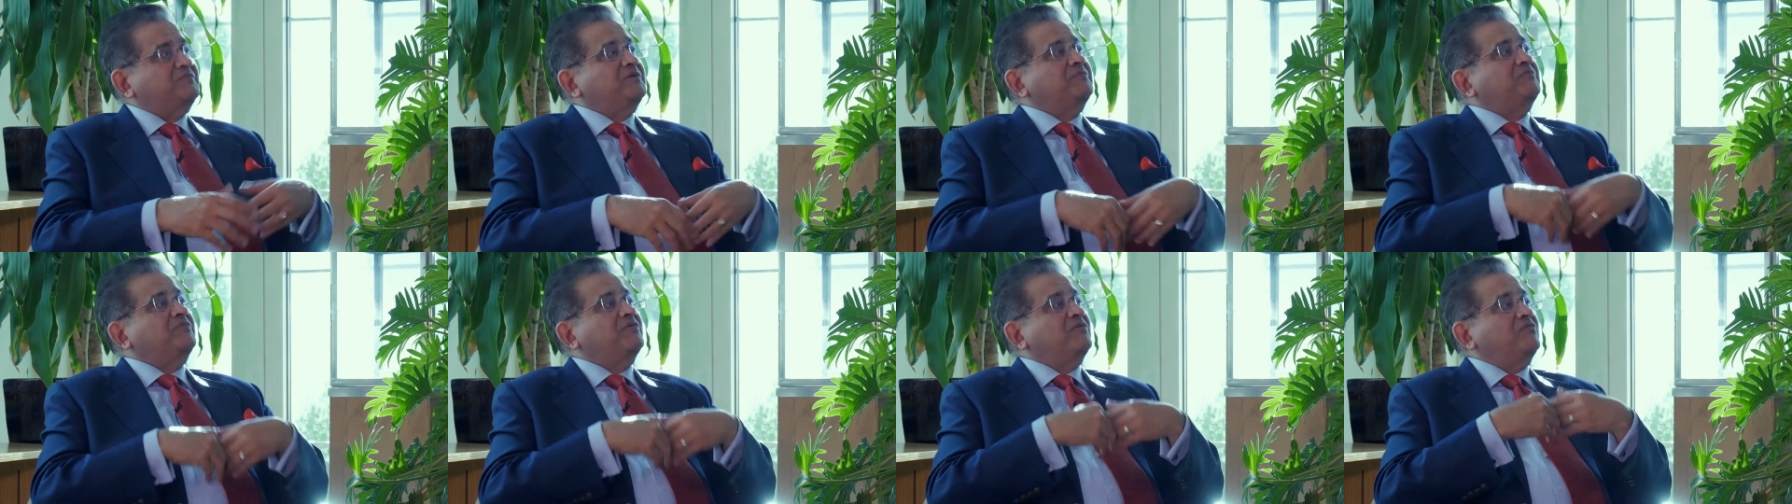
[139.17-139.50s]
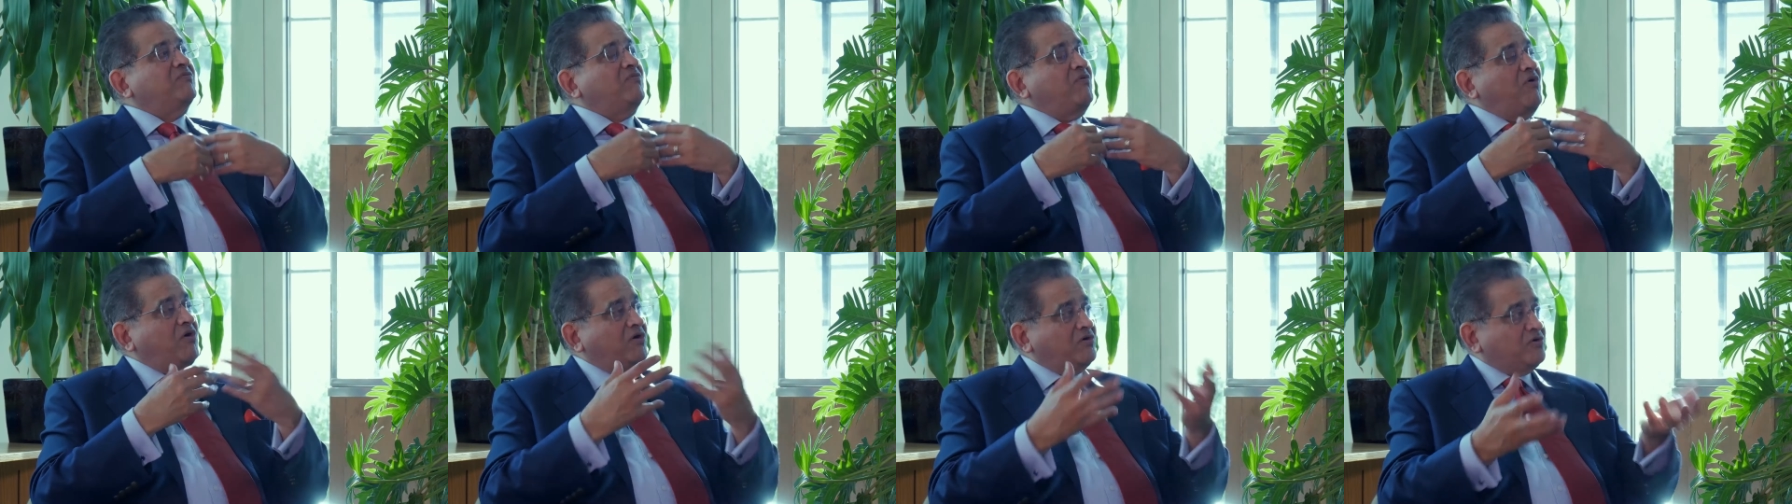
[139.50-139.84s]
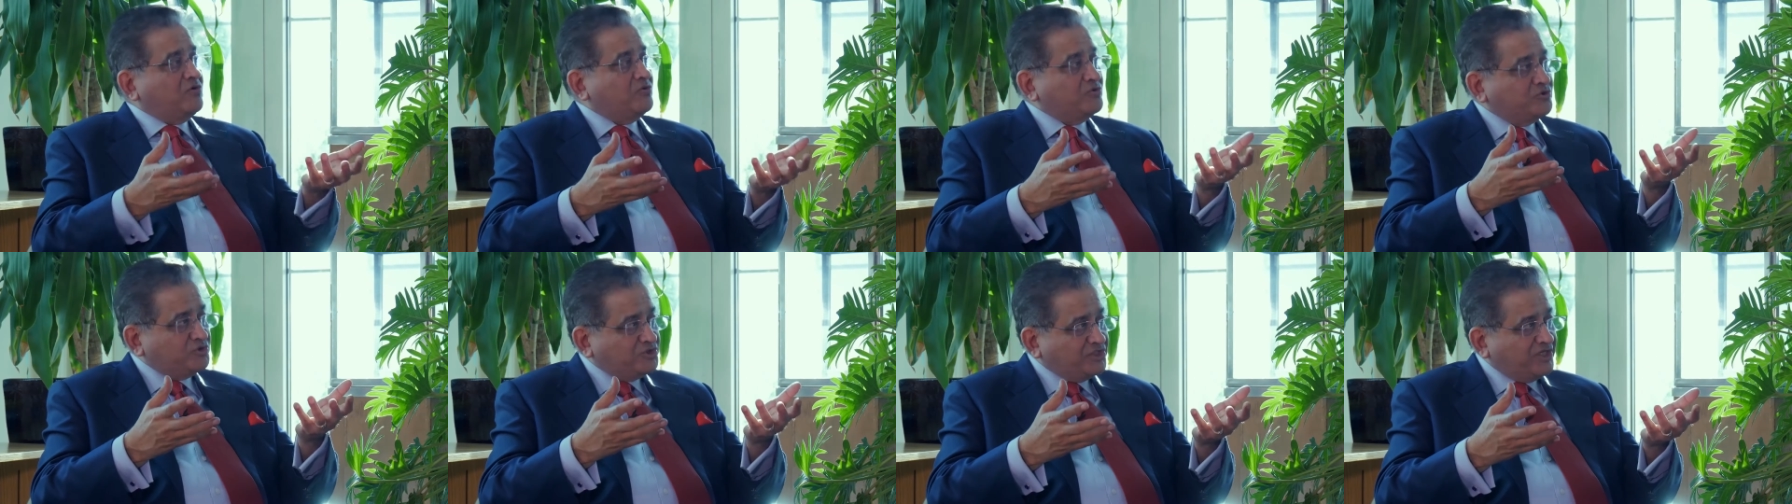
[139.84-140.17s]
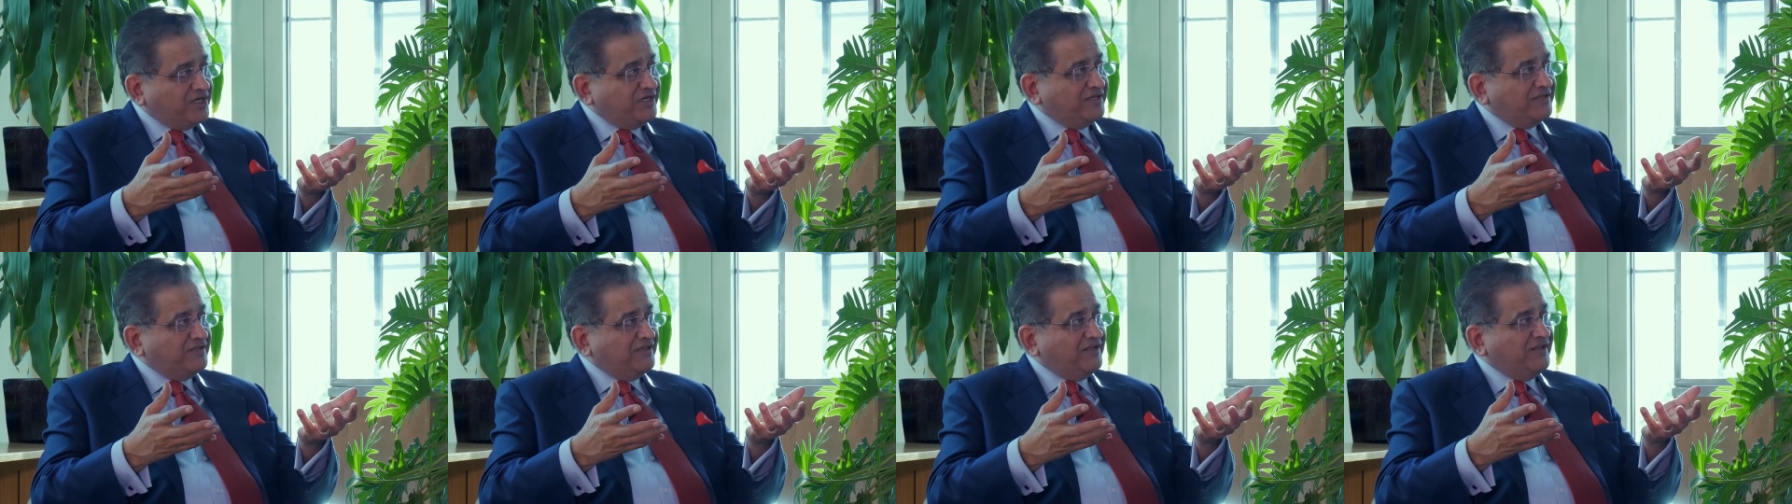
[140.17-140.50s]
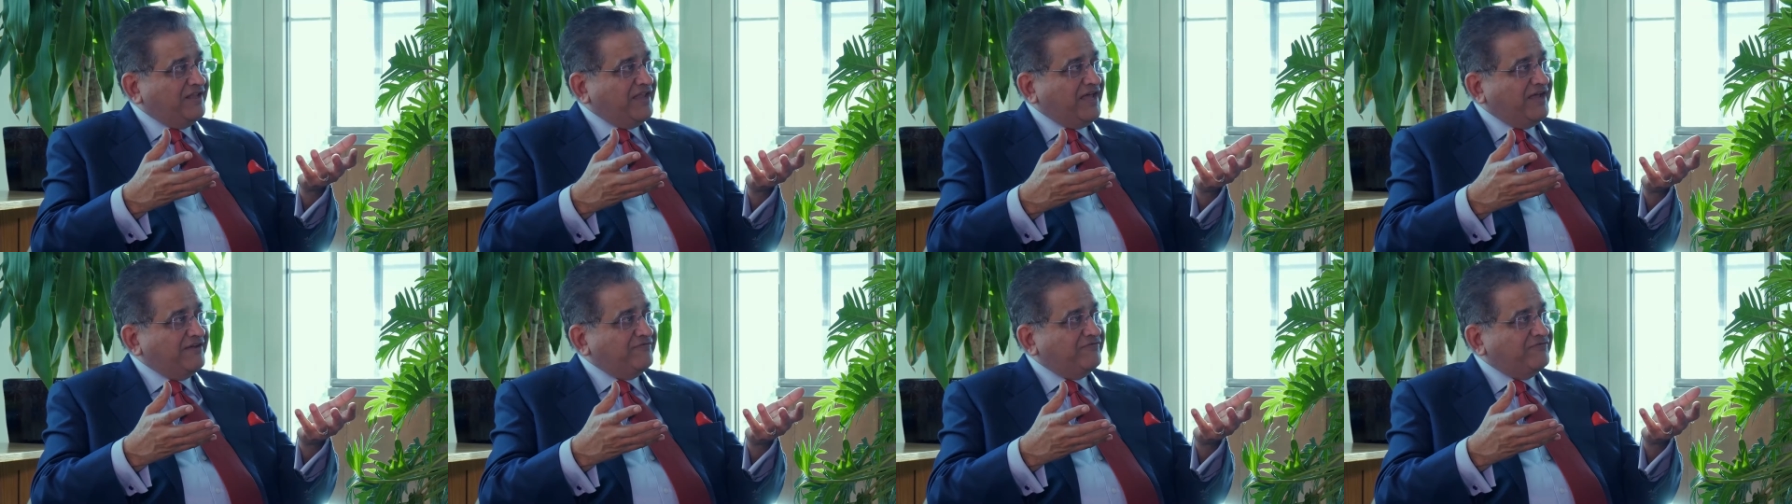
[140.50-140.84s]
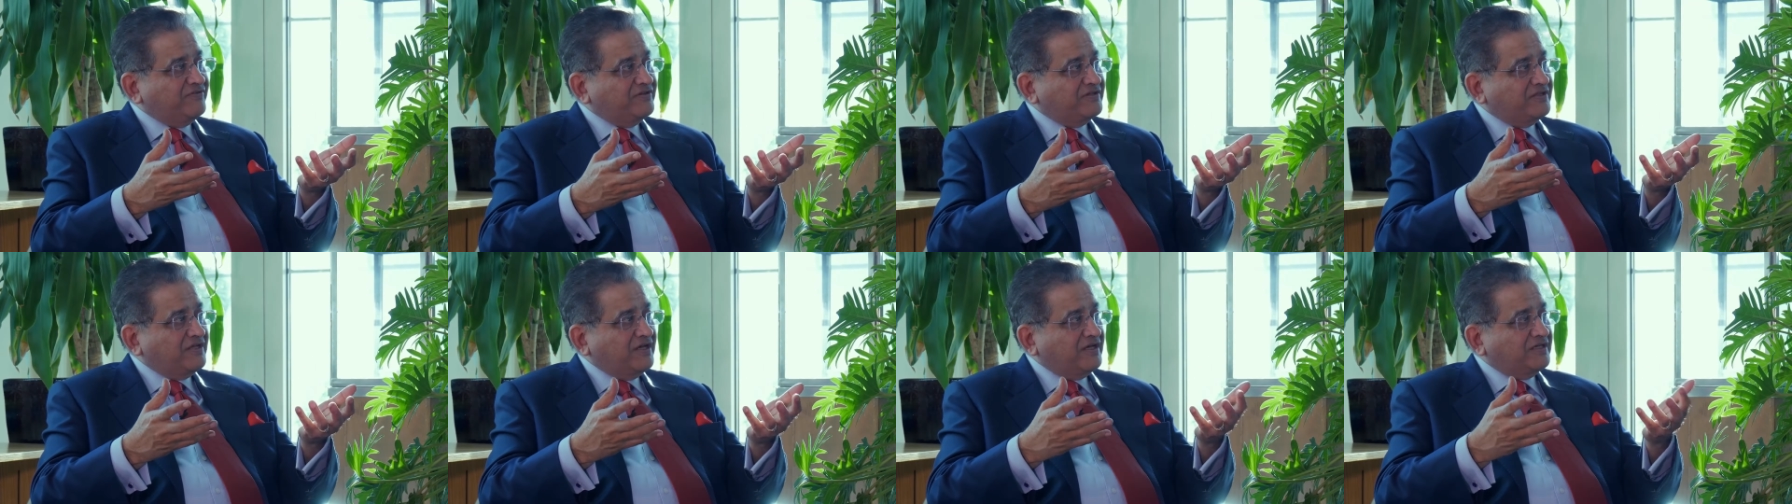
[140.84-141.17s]
people want to share their
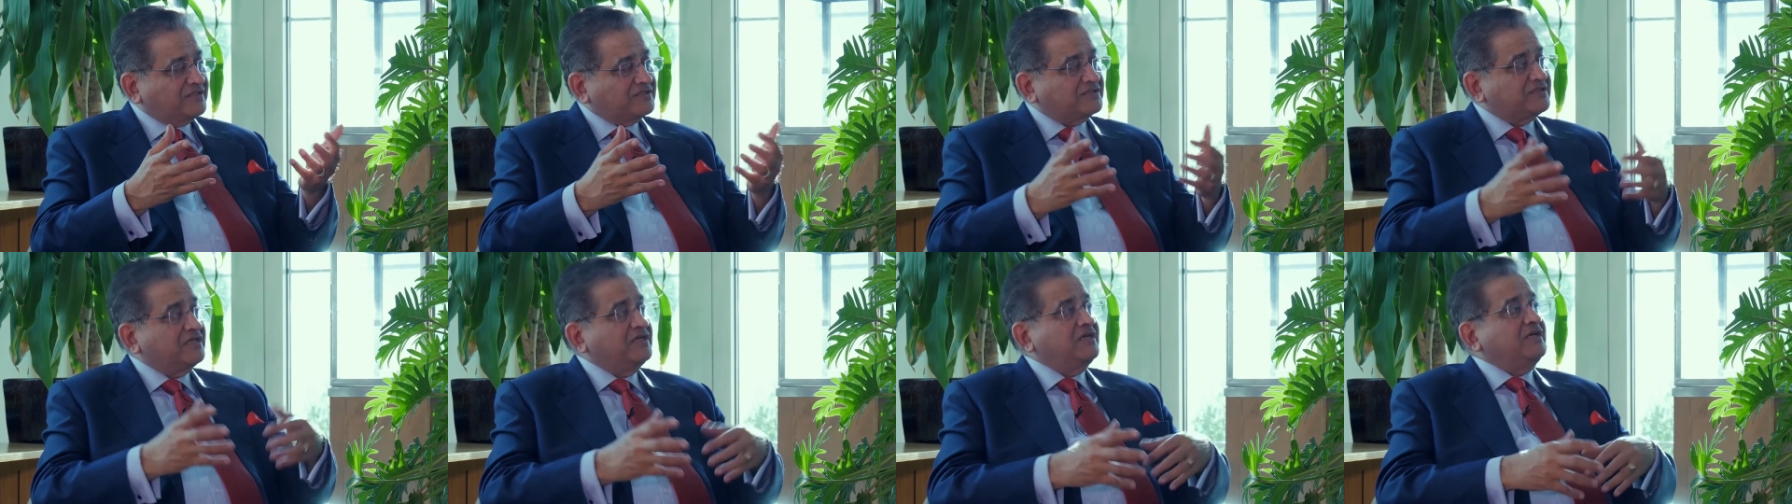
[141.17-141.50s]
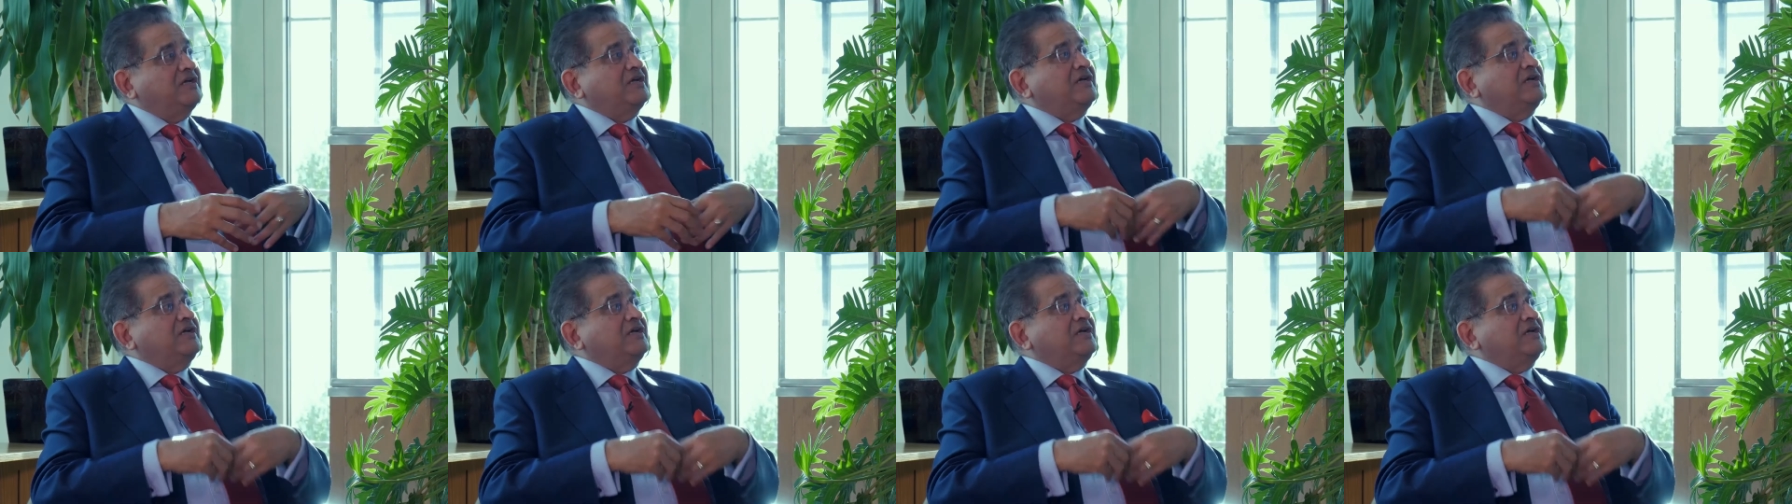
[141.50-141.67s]
life with us,